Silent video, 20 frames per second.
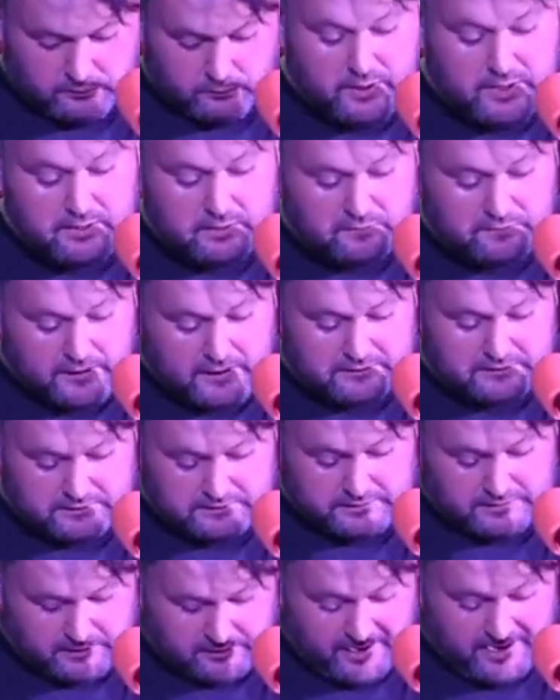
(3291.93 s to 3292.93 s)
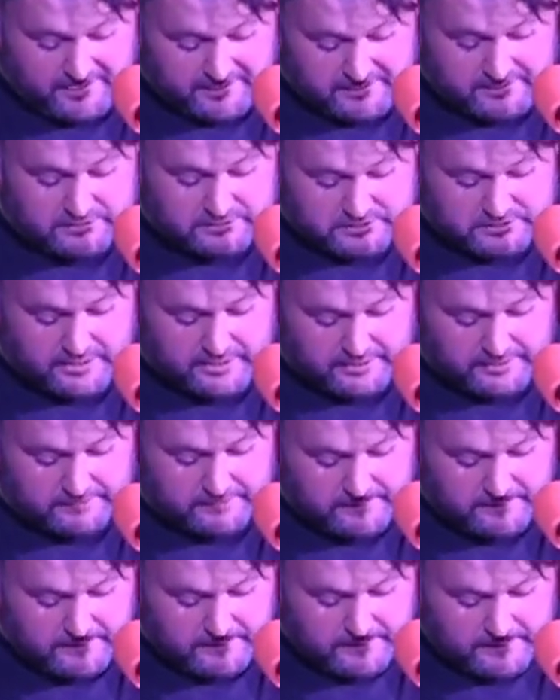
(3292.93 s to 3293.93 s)
Reinventing the crack, he
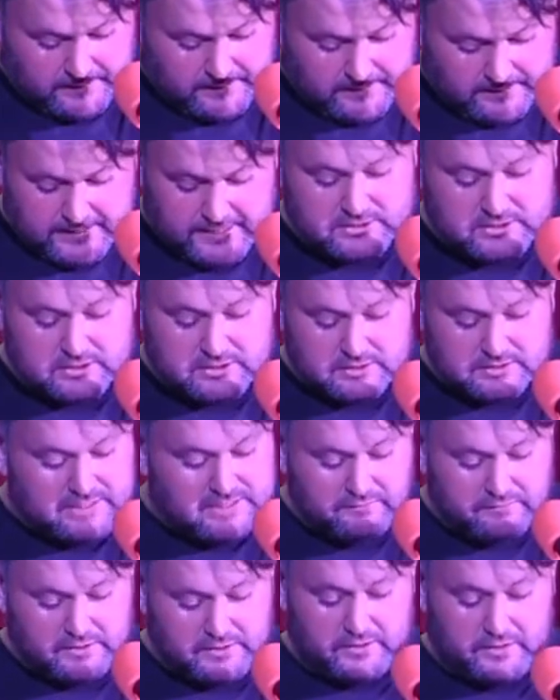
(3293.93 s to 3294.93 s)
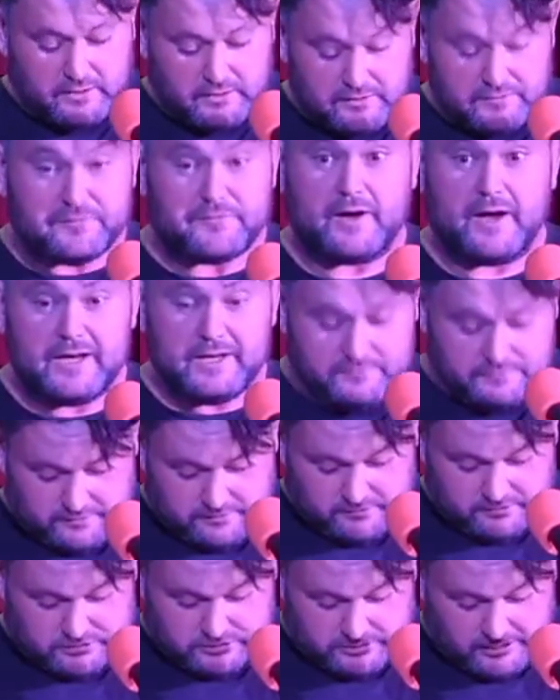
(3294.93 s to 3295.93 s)
said, let's leave it another 5
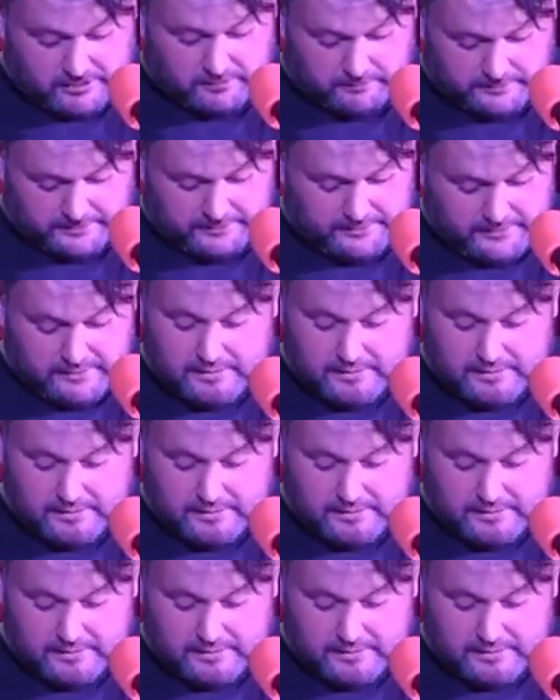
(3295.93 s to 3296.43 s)
years, shall we?